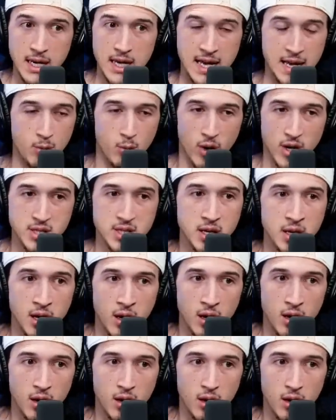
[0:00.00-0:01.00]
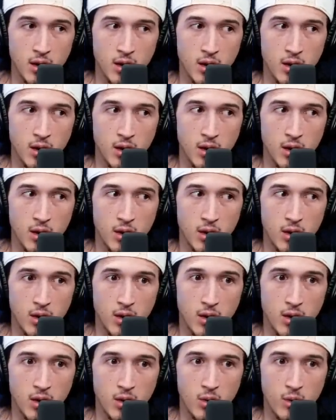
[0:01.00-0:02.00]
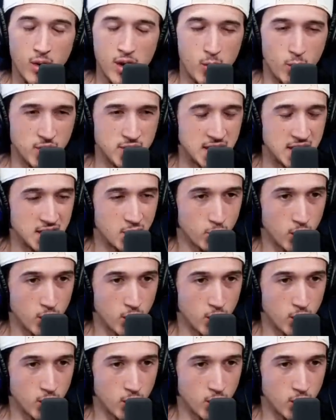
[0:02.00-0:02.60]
He wasn't. Wait, was he at the